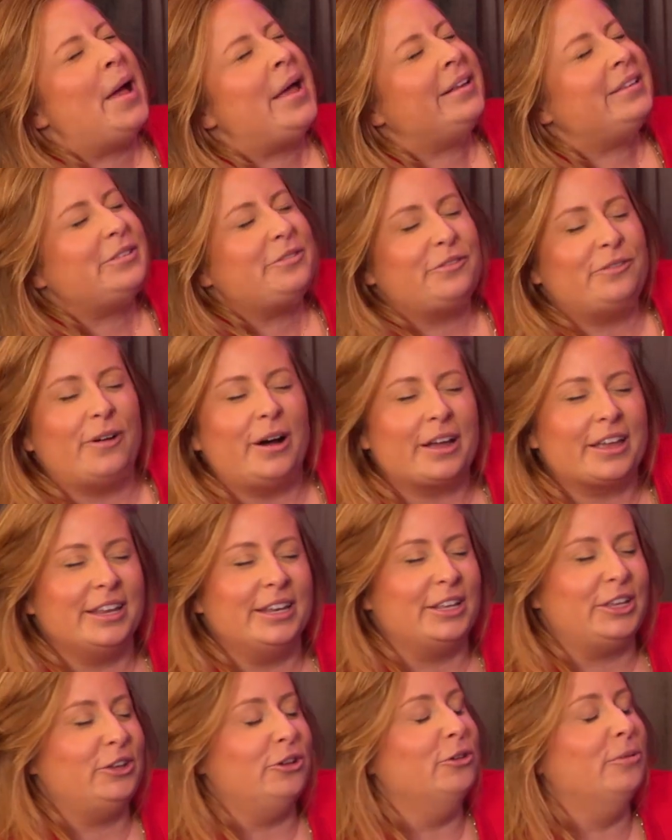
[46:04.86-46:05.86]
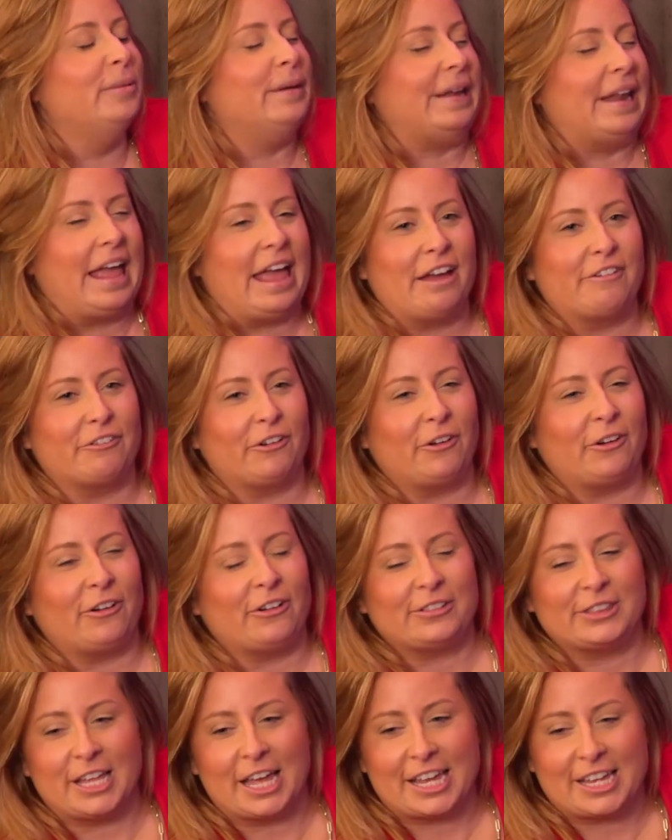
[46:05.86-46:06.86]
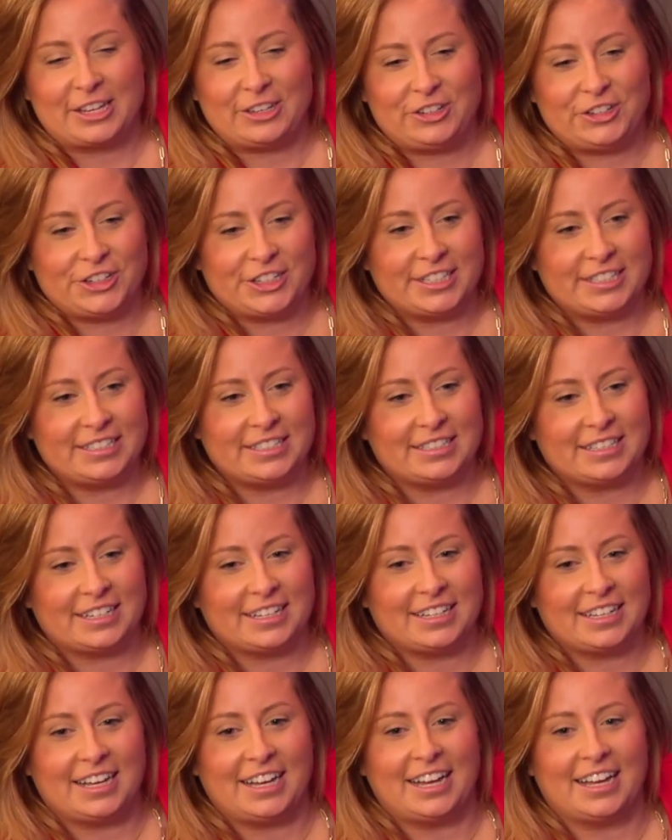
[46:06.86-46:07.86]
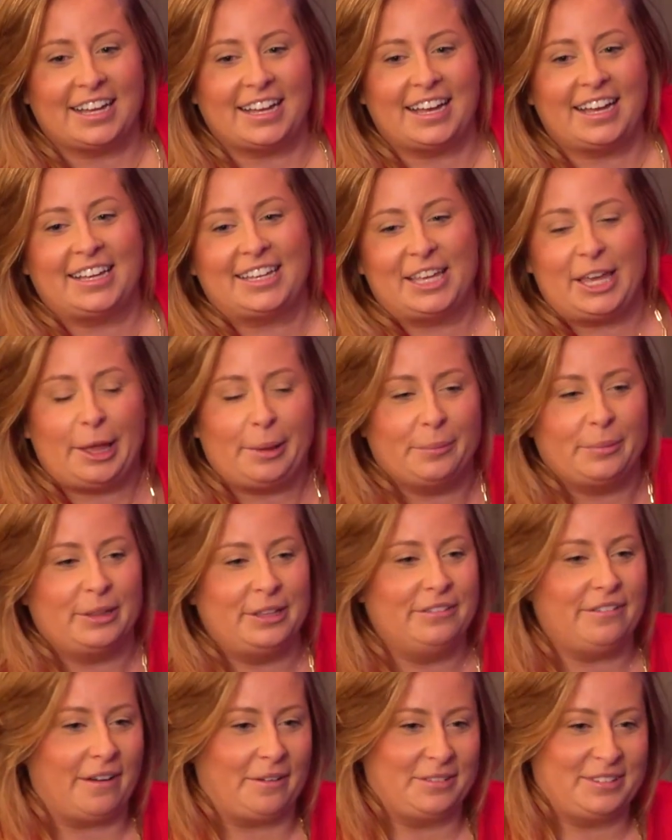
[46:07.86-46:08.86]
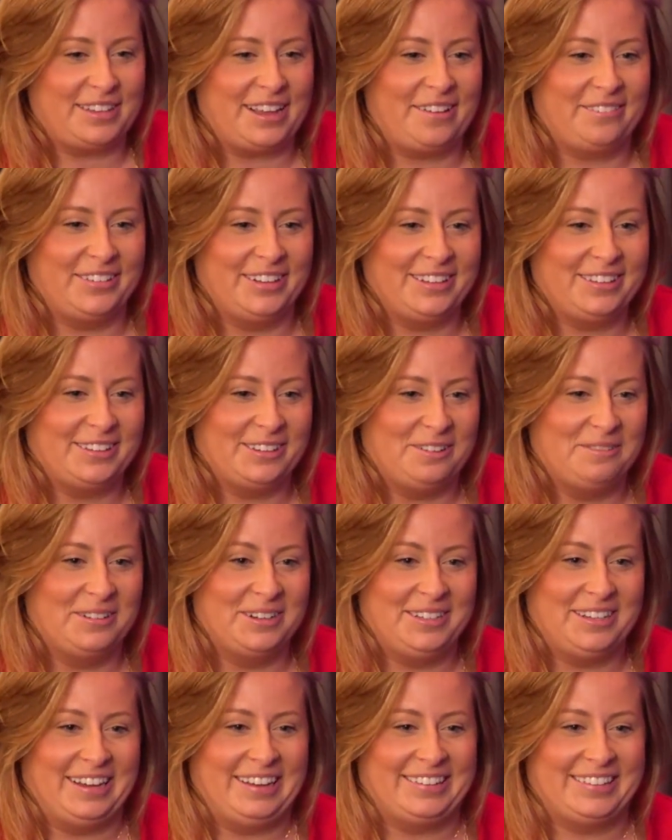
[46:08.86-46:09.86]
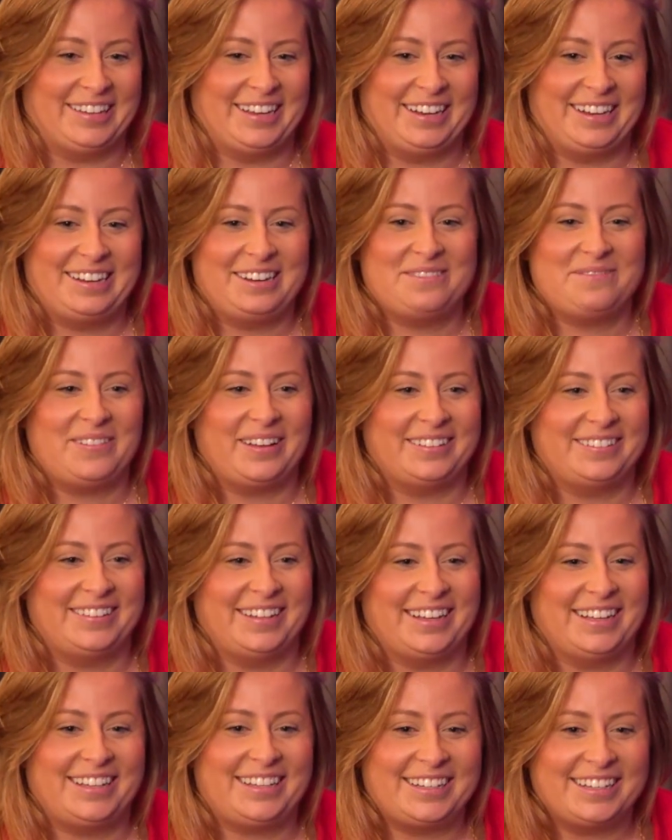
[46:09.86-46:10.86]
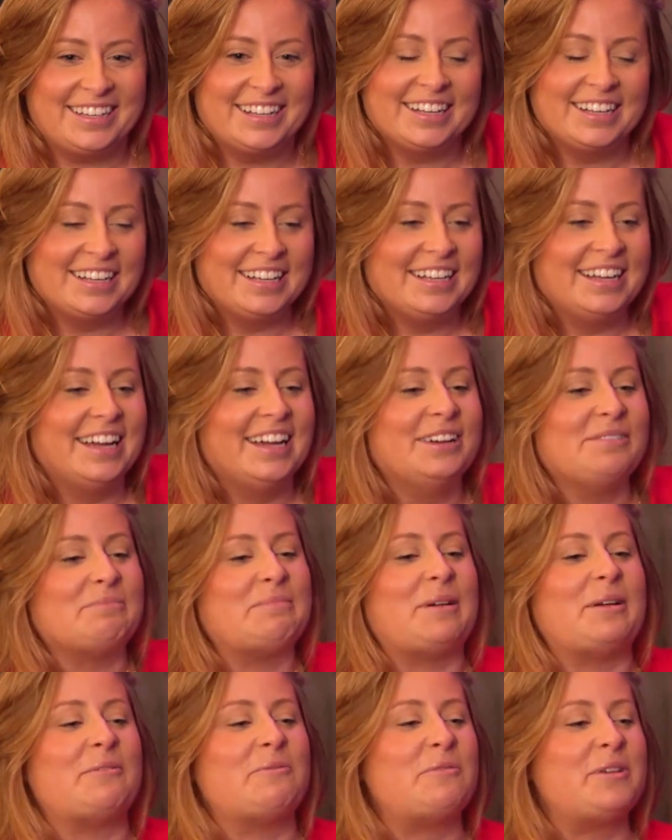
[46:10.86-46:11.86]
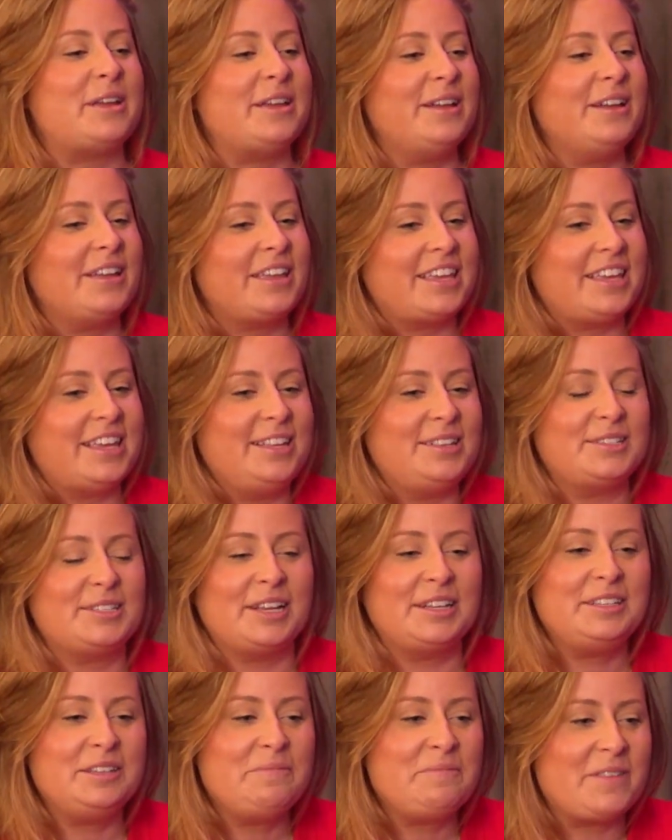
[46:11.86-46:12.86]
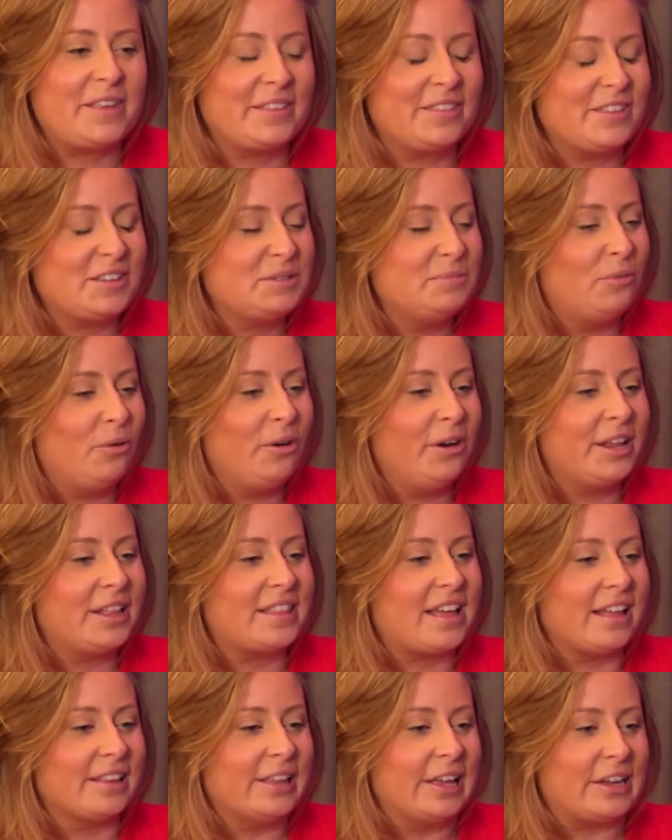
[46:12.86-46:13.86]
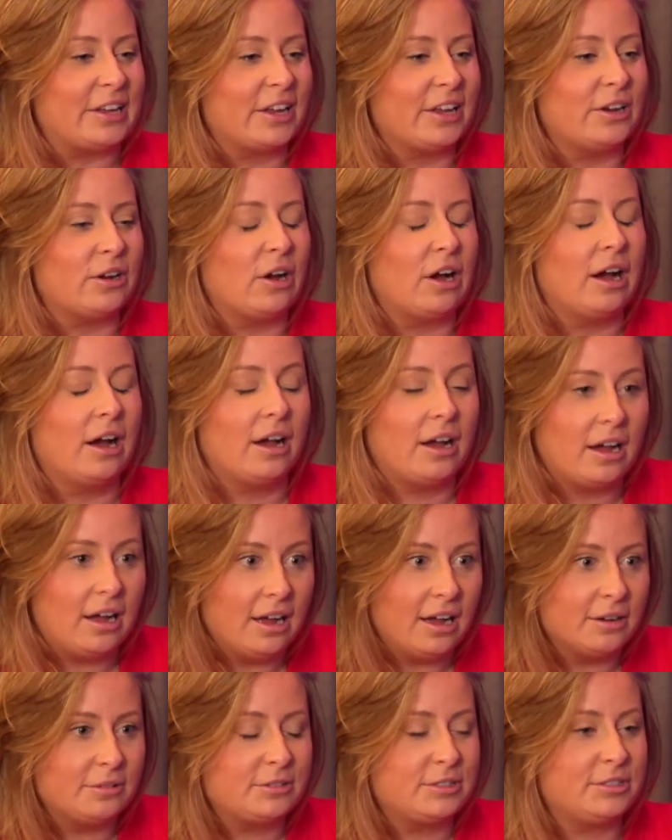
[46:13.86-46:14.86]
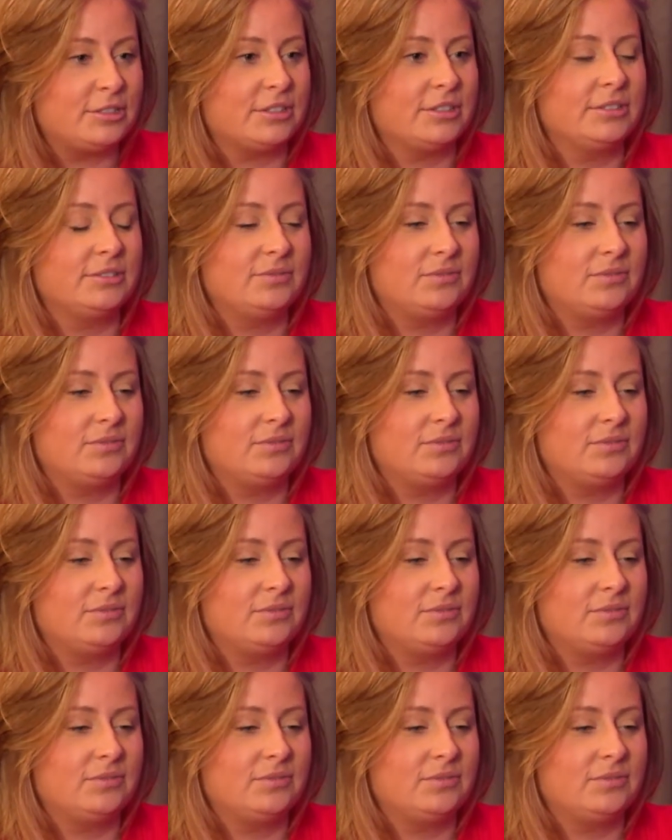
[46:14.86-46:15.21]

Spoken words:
best fucking human ever. Like, just I can't believe I was having so much anxiety about that. But he said something this morning that like I was